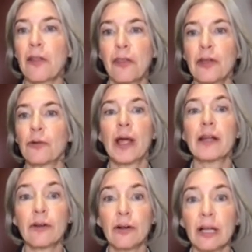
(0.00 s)

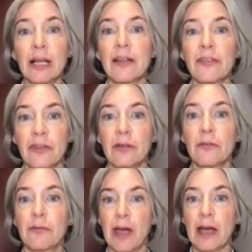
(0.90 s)
theoretical, it's
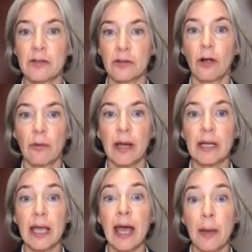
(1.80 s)
in fact
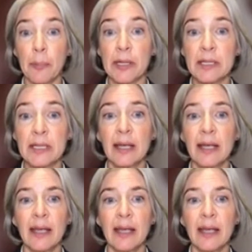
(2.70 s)
already happened,